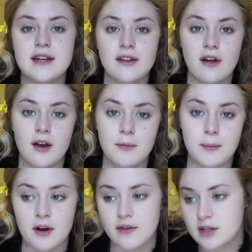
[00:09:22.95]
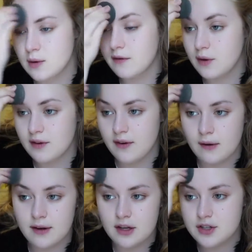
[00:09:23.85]
and I thought it'd be perfect to review this
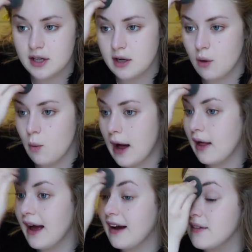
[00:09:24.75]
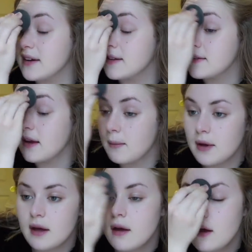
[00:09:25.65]
foundation while having some